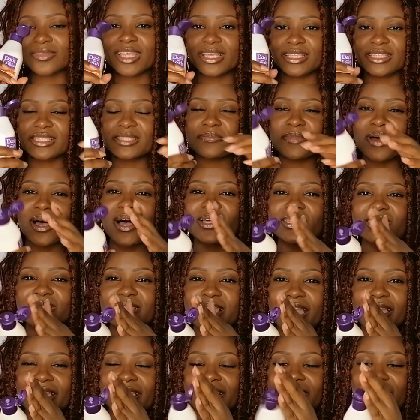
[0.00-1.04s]
It smells
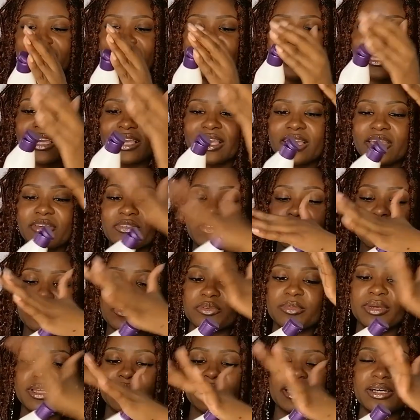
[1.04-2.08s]
like, if you're
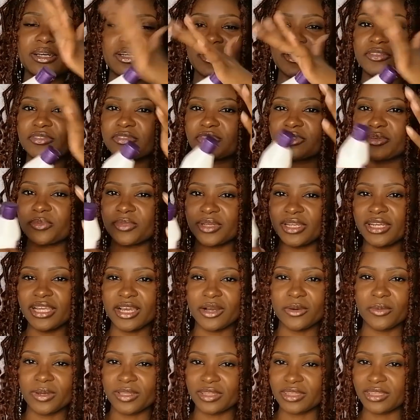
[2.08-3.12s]

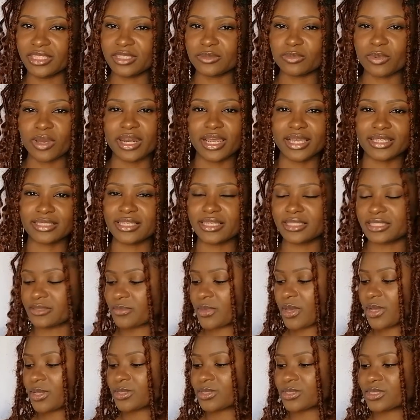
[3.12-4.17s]
familiar with these products, it
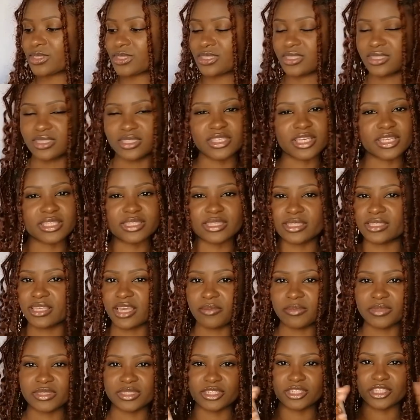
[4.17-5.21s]
smells just the
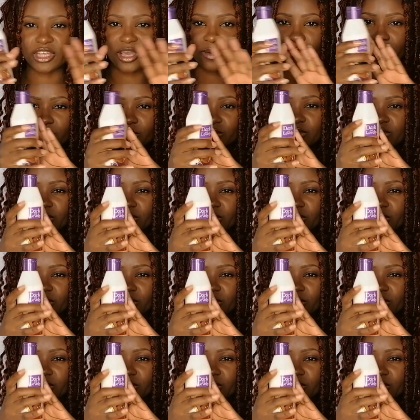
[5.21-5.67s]
same as the shampoo.